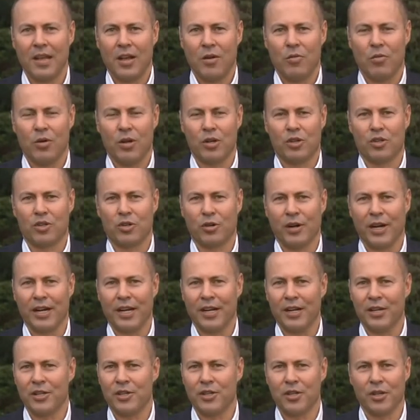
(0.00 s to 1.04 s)
were
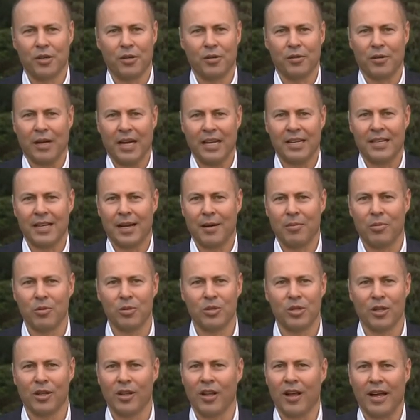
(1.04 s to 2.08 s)
treated to a double
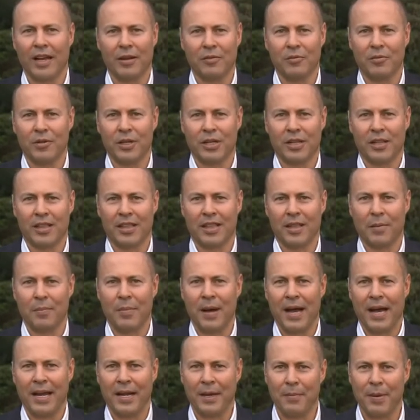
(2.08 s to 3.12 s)
delight with the
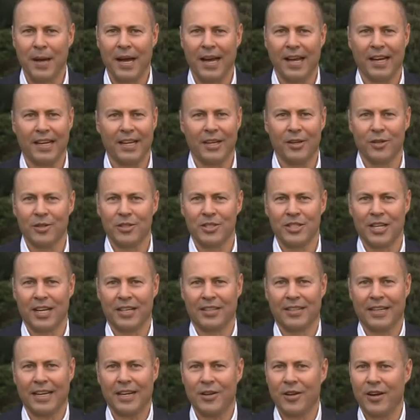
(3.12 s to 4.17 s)
Barty party on
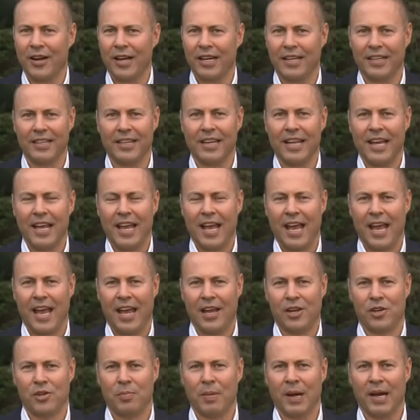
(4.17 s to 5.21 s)
Saturday night.
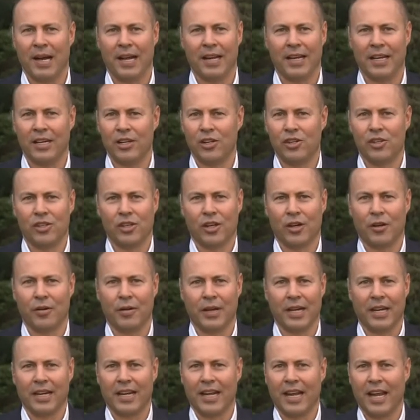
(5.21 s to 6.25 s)
Ash Barty
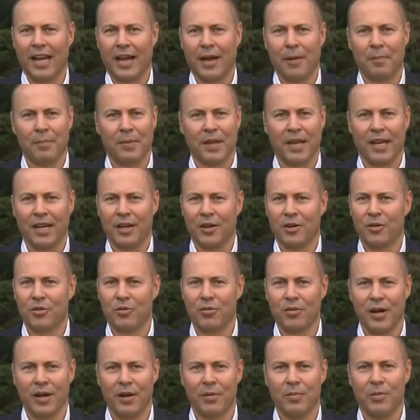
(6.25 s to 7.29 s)
showing
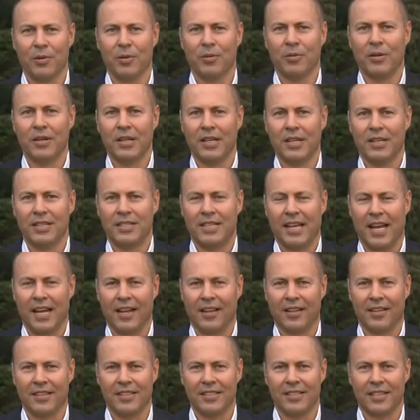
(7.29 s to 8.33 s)
incredible
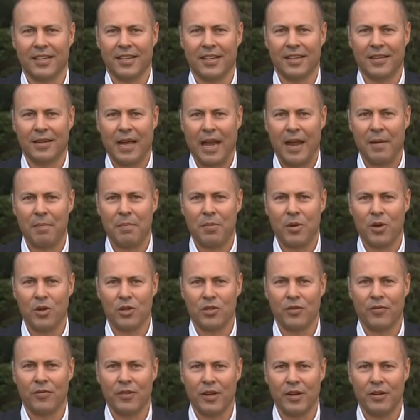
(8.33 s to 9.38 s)
talent and
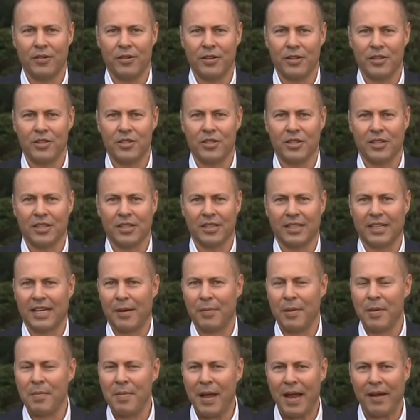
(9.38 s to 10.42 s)
perseverance, and
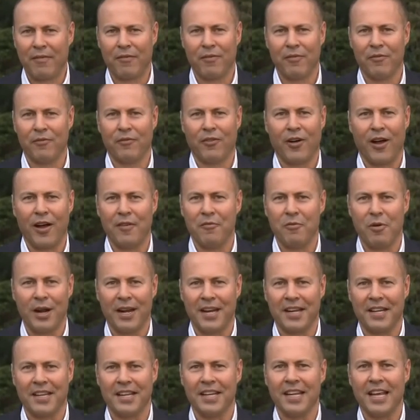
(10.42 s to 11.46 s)
coming back from 5-1
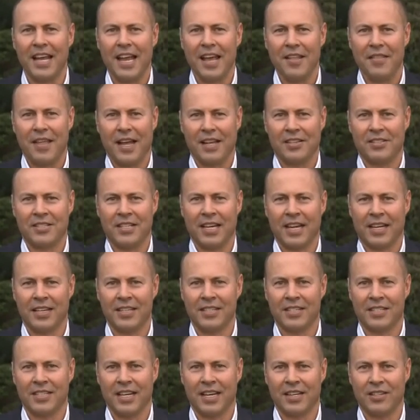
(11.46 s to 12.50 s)
in that second
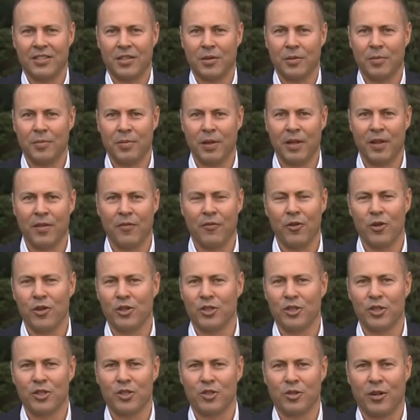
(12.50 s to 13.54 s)
set to be the
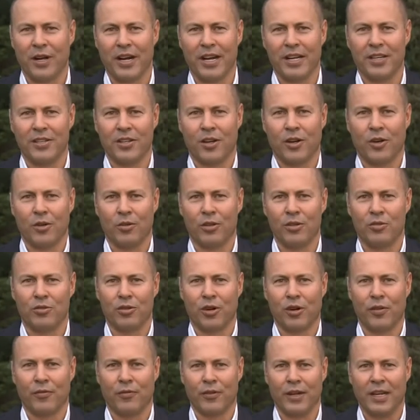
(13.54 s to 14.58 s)
first Australian to hold the
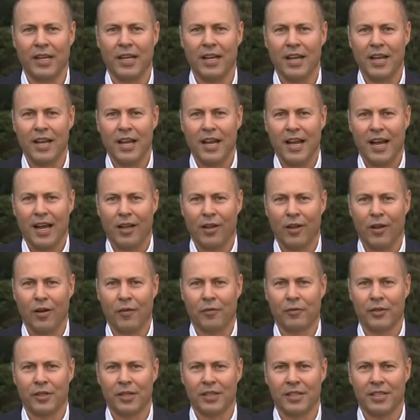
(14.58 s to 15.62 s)
trophy
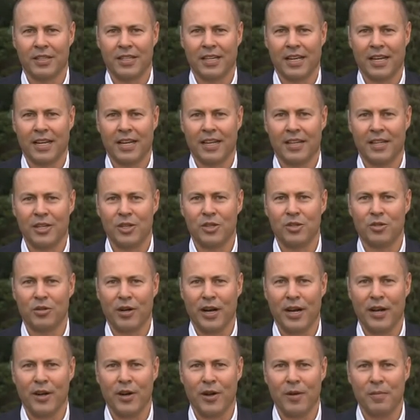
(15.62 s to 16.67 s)
aloft at the
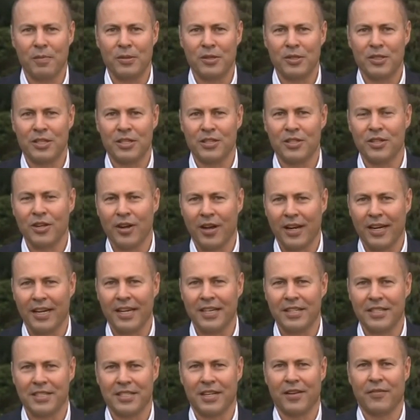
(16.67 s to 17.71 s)
Australian Open since
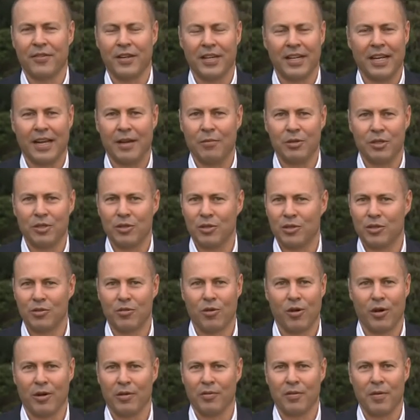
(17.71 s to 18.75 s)
1978, which is
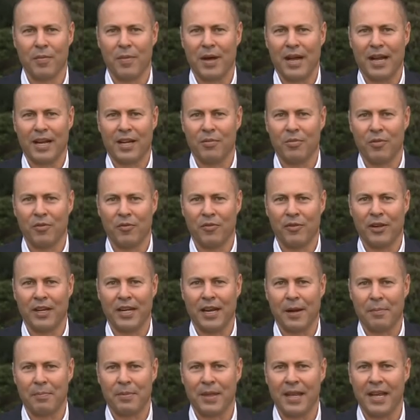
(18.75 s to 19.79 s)
quite a remarkable feat,
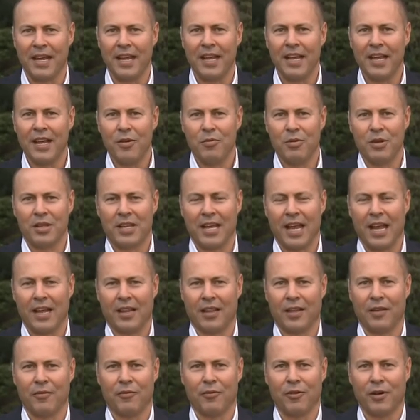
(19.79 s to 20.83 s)
up there with
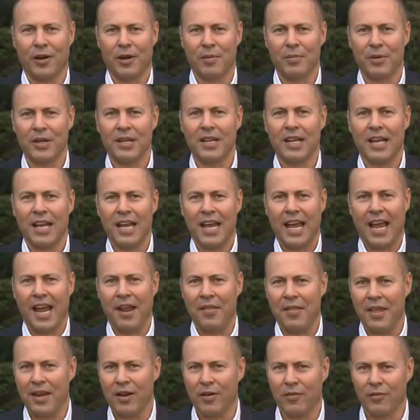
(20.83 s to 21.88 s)
Cathy Freeman.
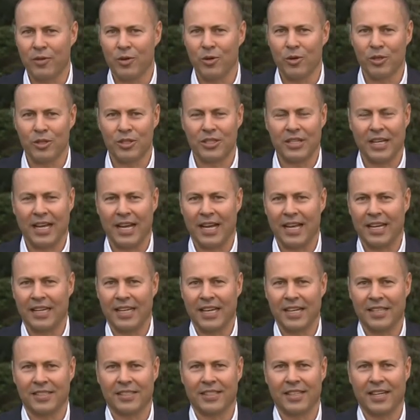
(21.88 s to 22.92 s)
And then, of course,
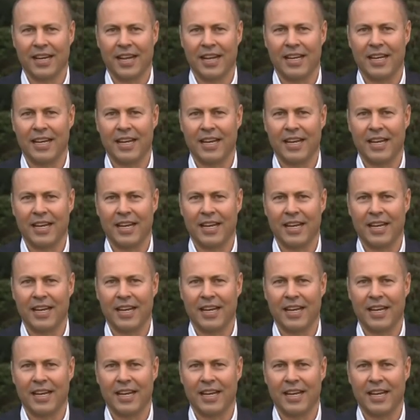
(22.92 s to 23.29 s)
yesterday,